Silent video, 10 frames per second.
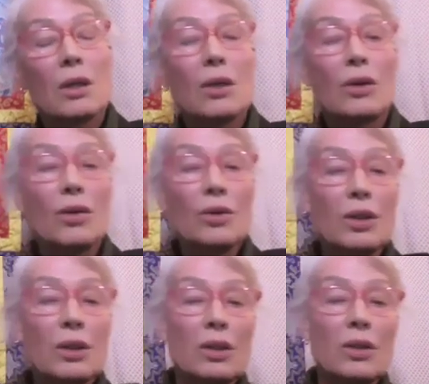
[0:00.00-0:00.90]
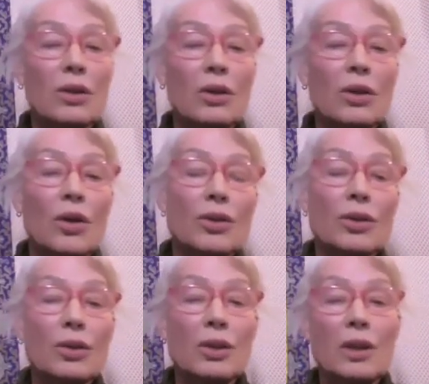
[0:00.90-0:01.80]

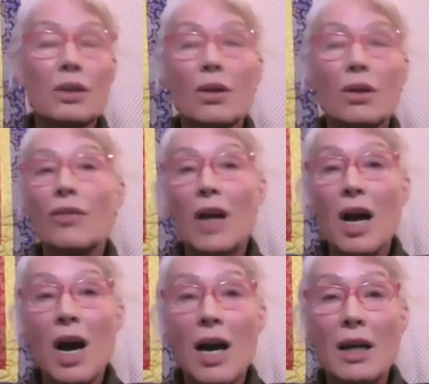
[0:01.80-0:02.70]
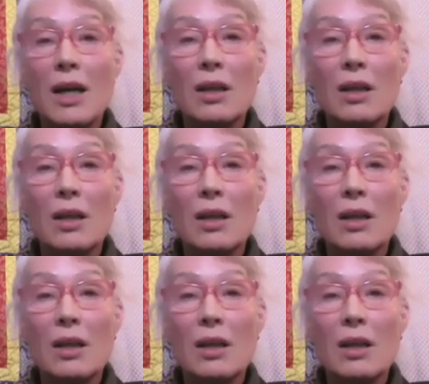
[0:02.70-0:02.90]
Consciousness of the eye,